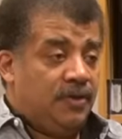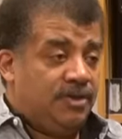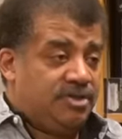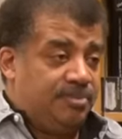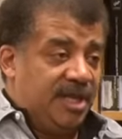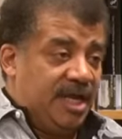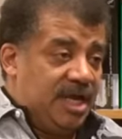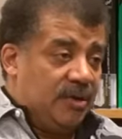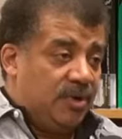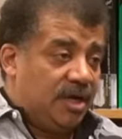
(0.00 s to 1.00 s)
there's a planet
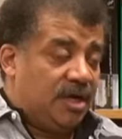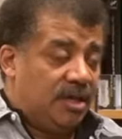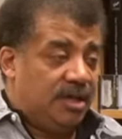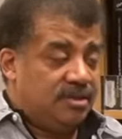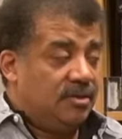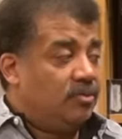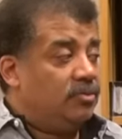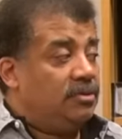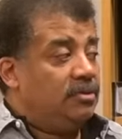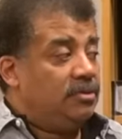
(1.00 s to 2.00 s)
I want to colonize. Oh,
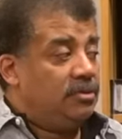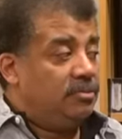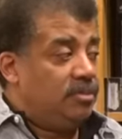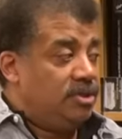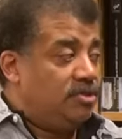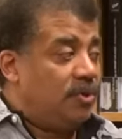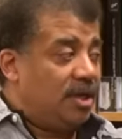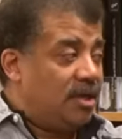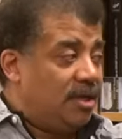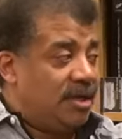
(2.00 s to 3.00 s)
but you want
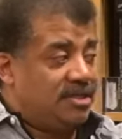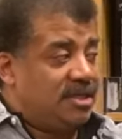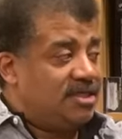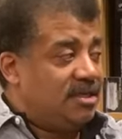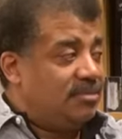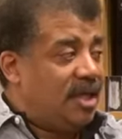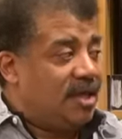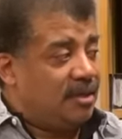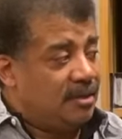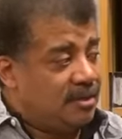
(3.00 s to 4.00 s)
to colonize that same
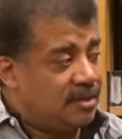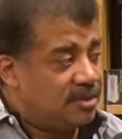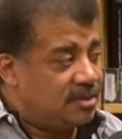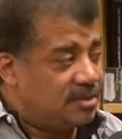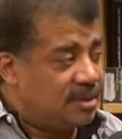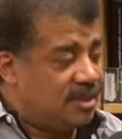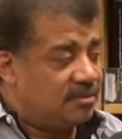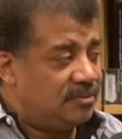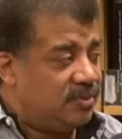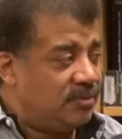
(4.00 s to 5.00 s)
planet. So
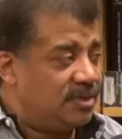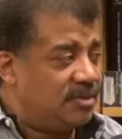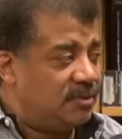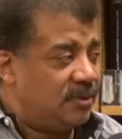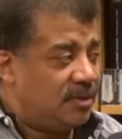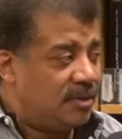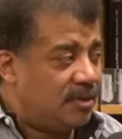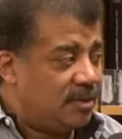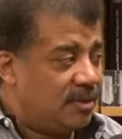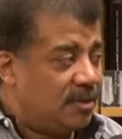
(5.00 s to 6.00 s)
then, what do we do?
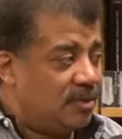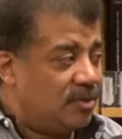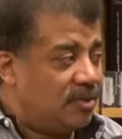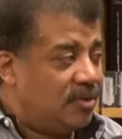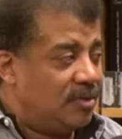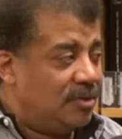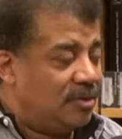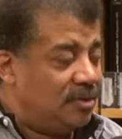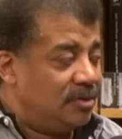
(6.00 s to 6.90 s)
Mm, you're gonna uh, you're gonna